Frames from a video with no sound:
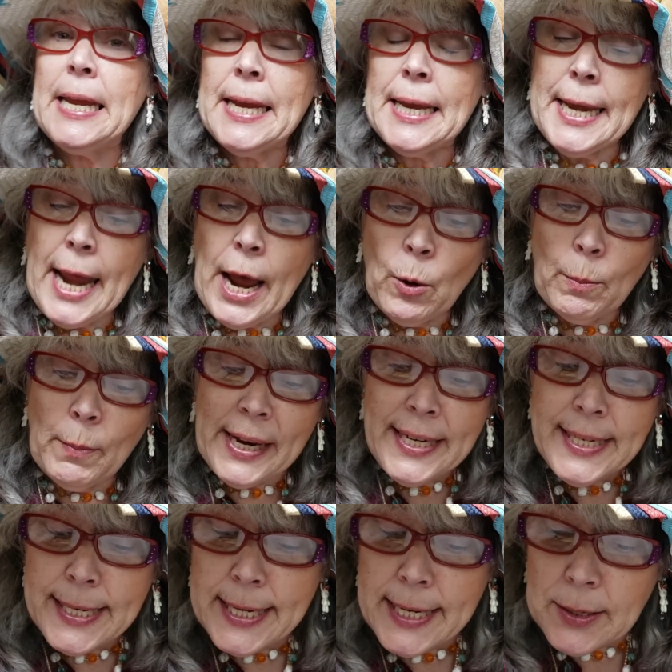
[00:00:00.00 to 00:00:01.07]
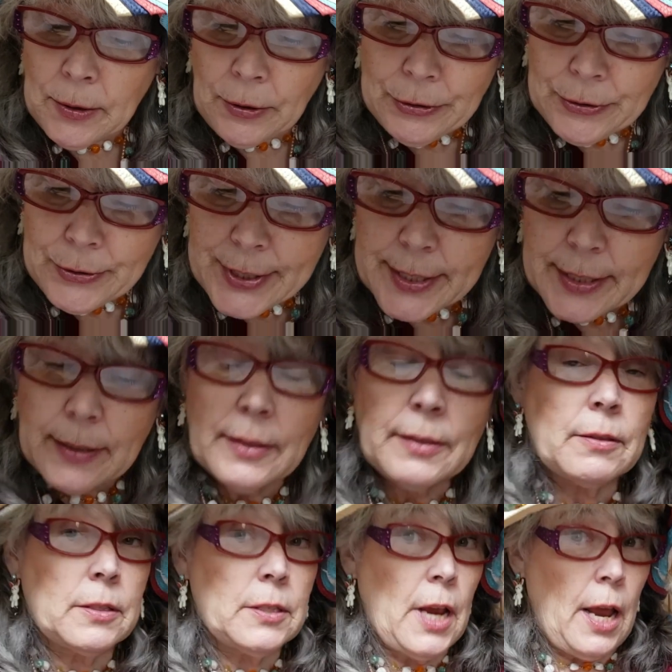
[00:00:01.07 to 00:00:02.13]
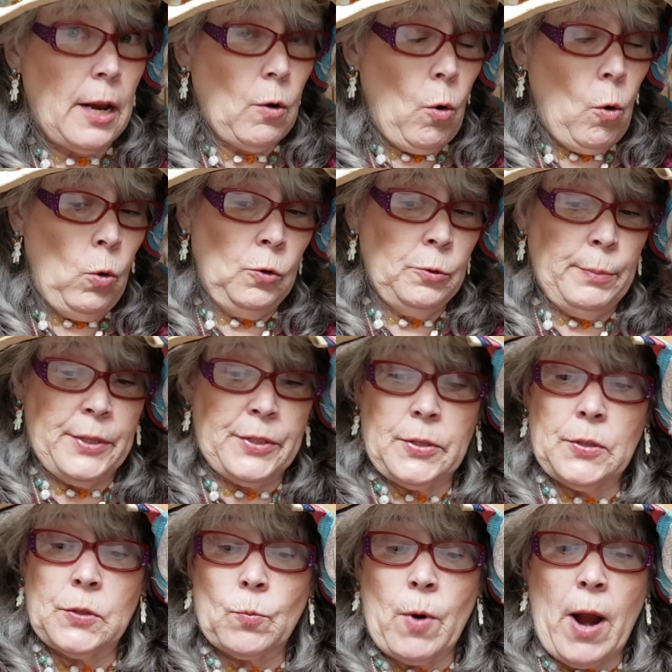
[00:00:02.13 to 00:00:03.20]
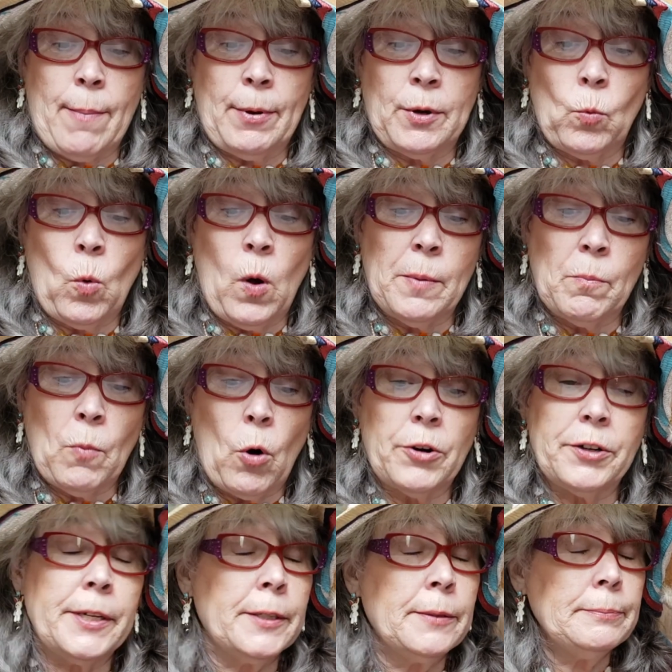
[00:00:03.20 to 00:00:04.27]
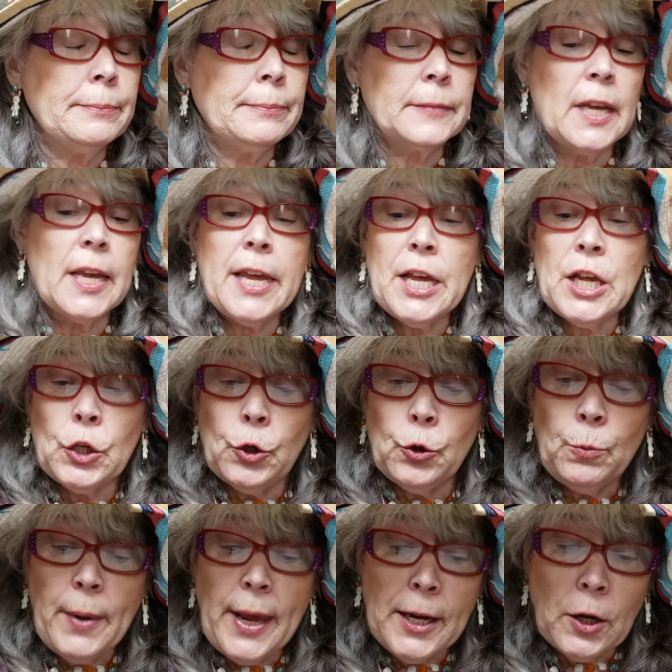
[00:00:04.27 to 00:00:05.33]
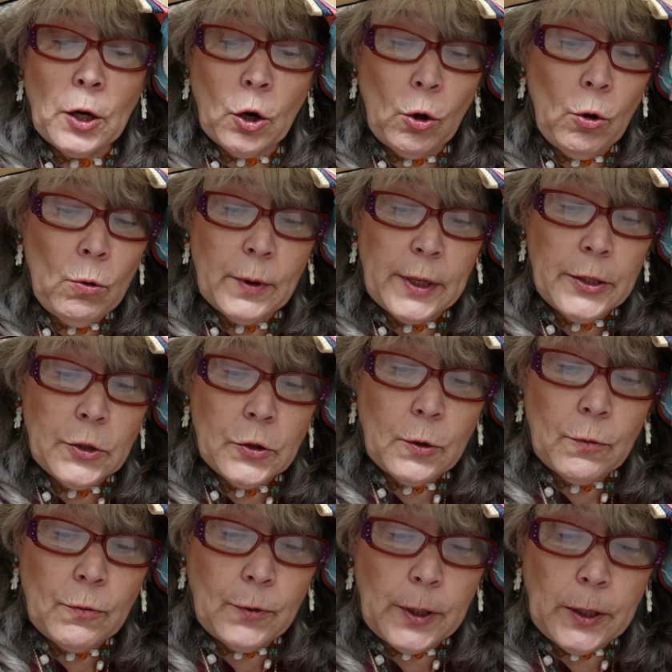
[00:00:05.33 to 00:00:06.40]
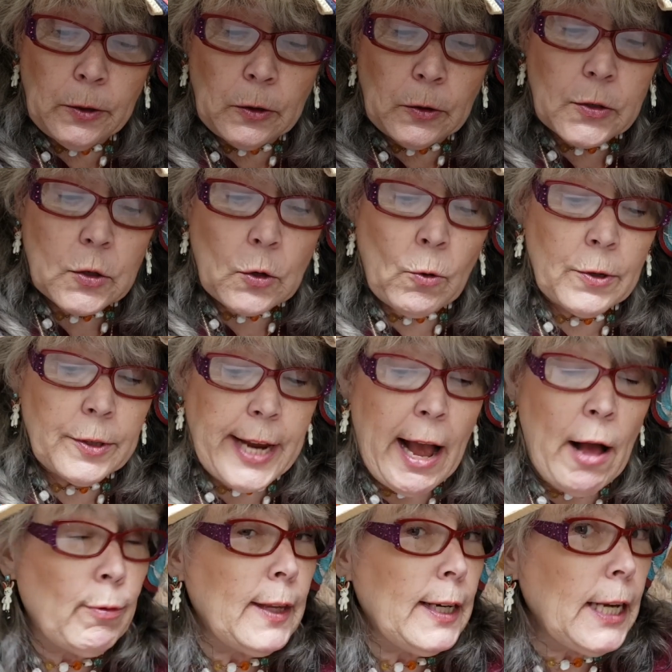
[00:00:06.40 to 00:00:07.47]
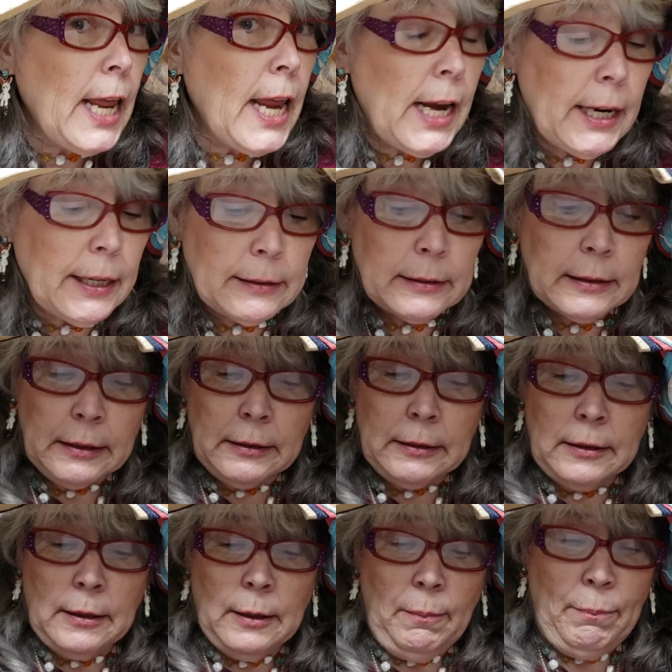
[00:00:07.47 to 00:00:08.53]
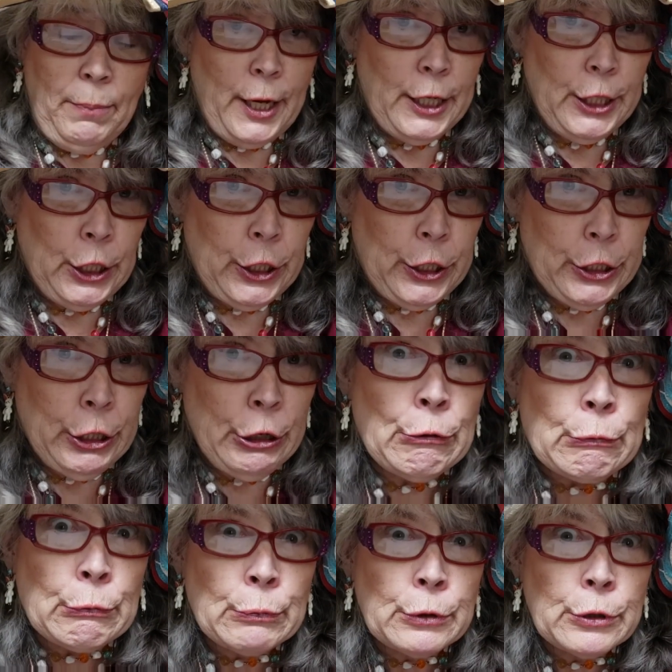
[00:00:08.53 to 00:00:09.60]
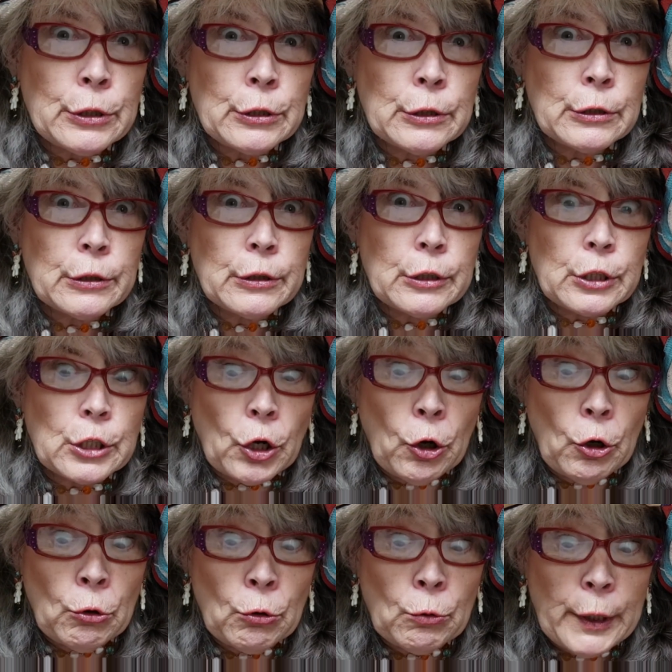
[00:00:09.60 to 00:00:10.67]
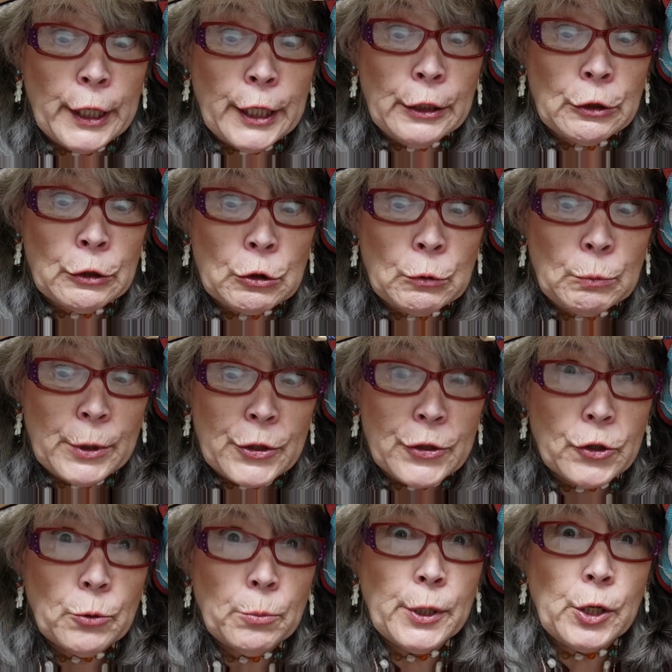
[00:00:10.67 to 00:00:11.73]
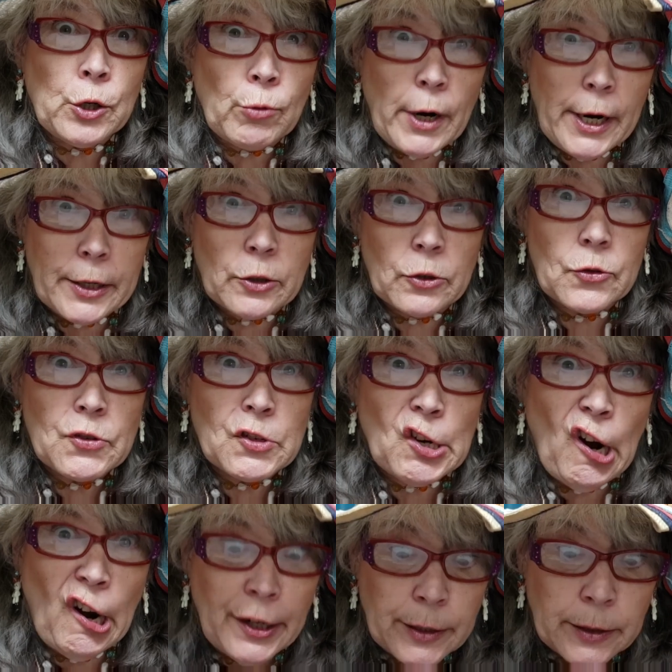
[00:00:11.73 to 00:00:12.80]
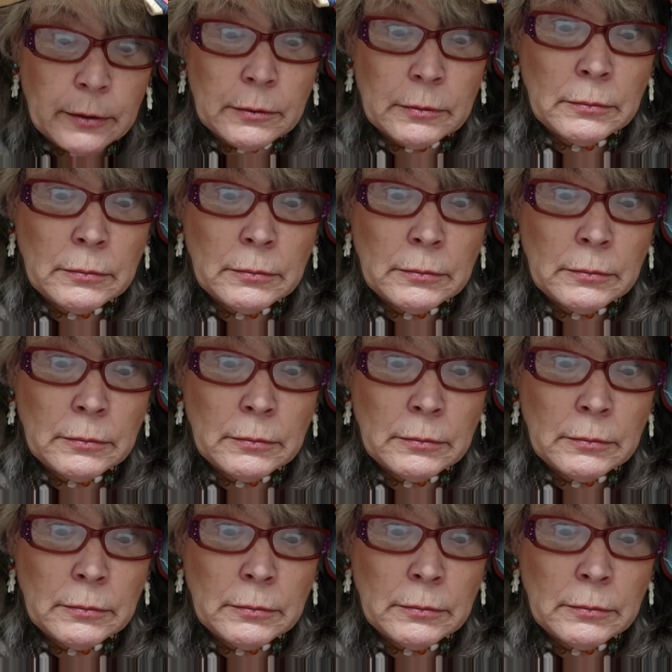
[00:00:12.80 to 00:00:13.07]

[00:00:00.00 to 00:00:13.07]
Now, my dears, said old Mrs. Rabbit one morning, you may go into the fields or down the lane, but don't go into Mr. McGregor's garden.